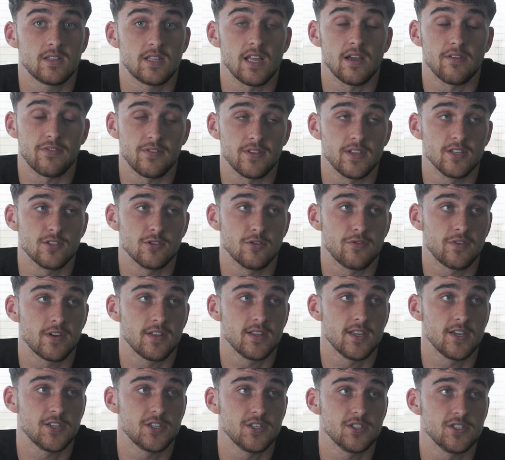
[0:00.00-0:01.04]
Definitely tough
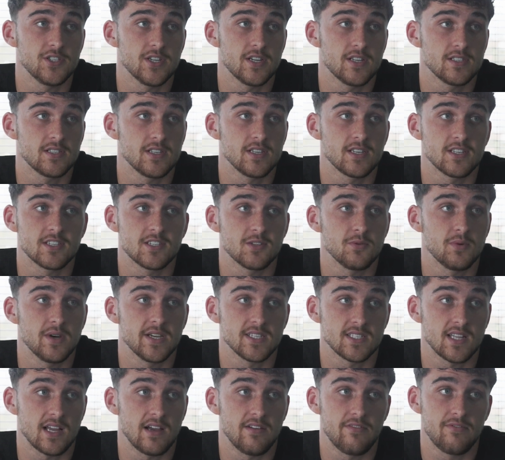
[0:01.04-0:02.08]
conditions, yeah. I think it's the
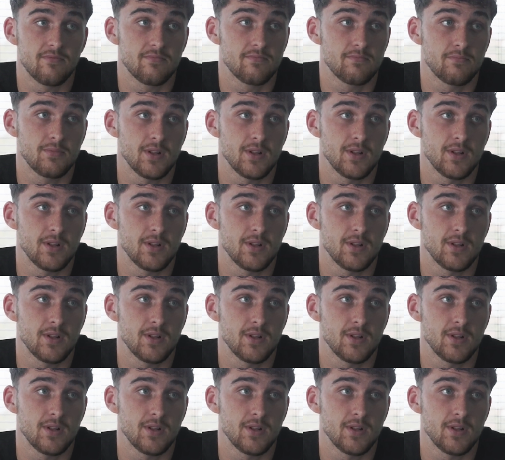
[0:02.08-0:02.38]
worst I've